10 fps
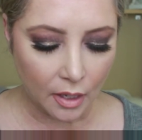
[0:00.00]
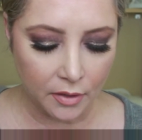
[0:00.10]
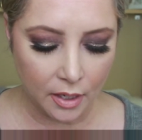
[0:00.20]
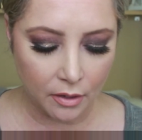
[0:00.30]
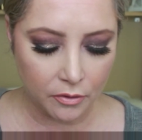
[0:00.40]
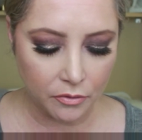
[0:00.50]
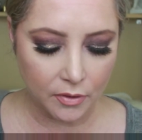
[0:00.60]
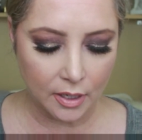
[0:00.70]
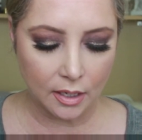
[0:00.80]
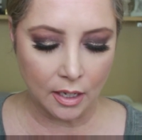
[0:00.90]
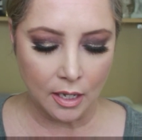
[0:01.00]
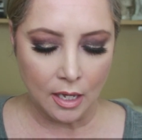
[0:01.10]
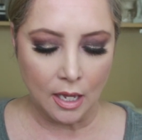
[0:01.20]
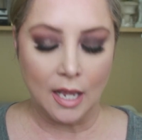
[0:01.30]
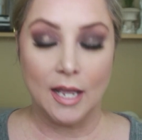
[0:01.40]
The other thing,
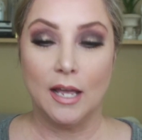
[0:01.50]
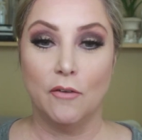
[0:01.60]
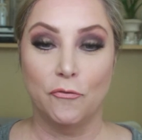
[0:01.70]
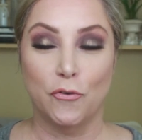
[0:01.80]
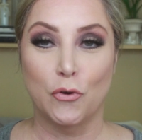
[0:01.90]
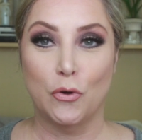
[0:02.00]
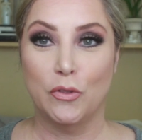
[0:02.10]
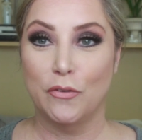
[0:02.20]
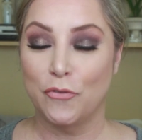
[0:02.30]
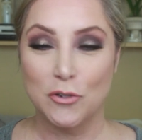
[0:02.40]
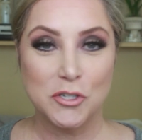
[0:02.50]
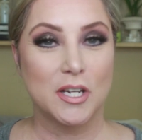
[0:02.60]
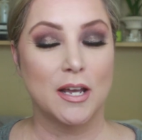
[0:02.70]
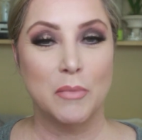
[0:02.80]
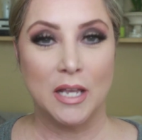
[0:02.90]
for the first
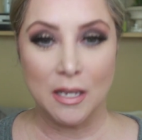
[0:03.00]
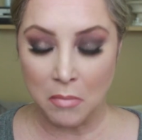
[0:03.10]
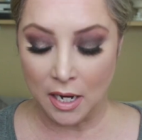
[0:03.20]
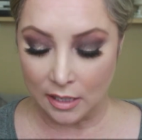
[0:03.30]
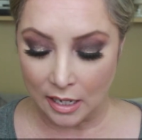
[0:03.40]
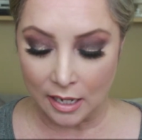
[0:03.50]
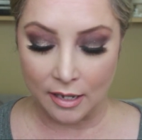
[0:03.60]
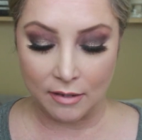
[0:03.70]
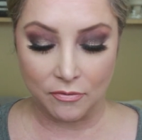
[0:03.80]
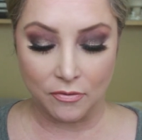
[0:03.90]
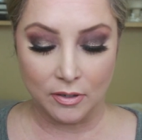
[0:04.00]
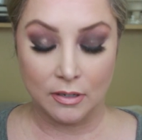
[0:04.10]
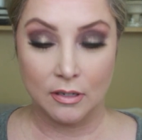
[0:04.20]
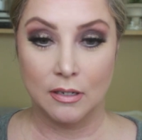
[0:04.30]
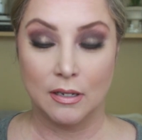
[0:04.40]
time in my life,
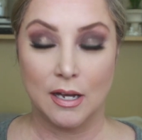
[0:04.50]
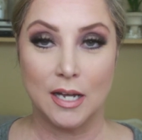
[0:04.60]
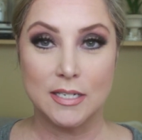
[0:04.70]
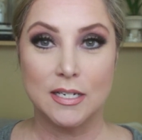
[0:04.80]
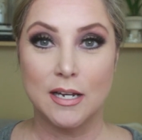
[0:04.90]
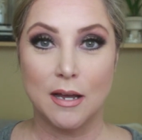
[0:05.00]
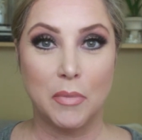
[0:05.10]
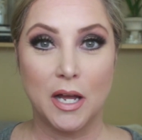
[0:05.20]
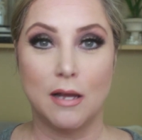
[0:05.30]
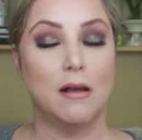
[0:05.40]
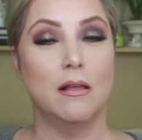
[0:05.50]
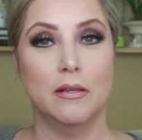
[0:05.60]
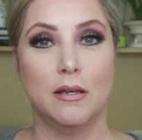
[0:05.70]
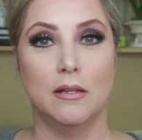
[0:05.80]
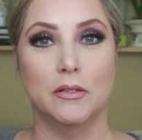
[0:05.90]
I did not buy all
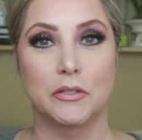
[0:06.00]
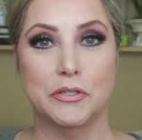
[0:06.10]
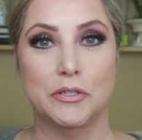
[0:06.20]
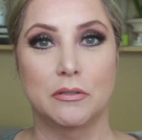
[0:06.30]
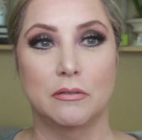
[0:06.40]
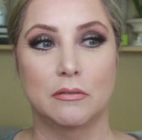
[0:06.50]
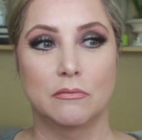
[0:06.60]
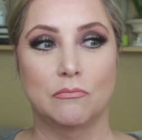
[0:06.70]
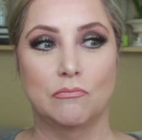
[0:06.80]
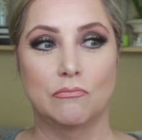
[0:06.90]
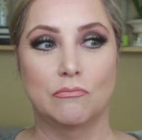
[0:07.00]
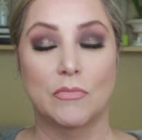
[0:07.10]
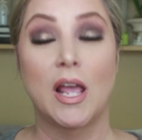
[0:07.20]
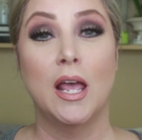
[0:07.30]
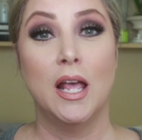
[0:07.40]
the colors.
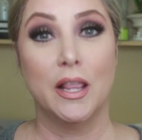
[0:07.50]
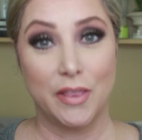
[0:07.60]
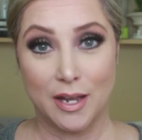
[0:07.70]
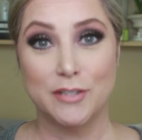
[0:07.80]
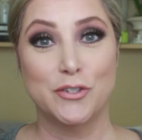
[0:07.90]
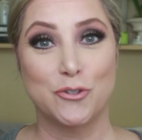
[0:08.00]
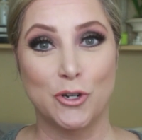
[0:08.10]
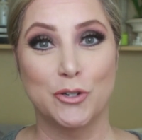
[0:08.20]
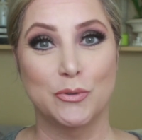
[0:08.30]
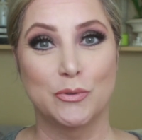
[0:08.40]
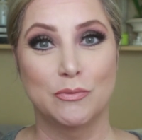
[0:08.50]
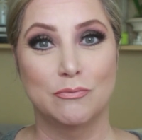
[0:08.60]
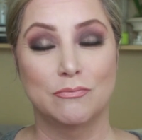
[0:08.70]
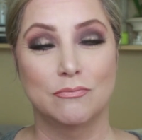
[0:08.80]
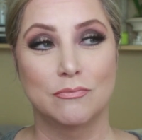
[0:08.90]
That is true.
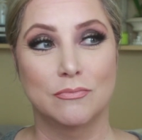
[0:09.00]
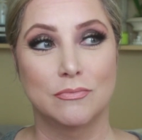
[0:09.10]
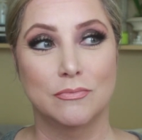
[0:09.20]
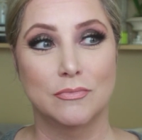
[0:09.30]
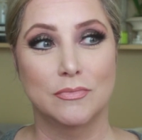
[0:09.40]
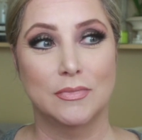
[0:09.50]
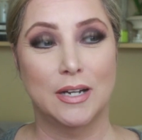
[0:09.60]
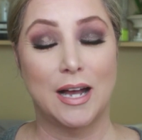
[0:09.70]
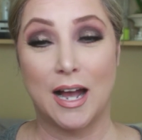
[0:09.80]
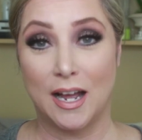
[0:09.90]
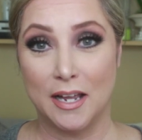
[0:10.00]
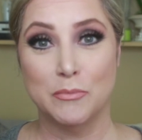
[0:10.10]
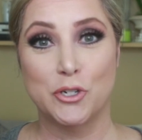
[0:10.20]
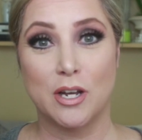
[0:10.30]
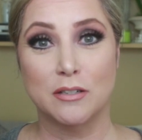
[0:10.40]
I
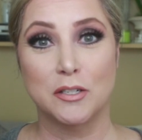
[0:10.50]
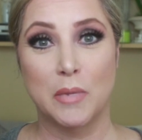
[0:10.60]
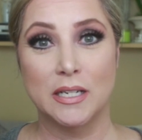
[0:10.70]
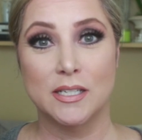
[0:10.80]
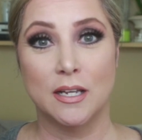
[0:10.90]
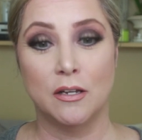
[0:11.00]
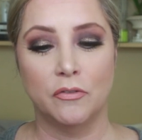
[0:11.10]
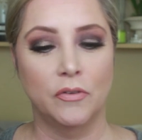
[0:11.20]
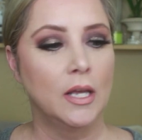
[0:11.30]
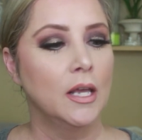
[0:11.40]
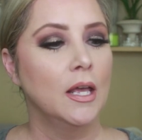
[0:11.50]
am shocked myself.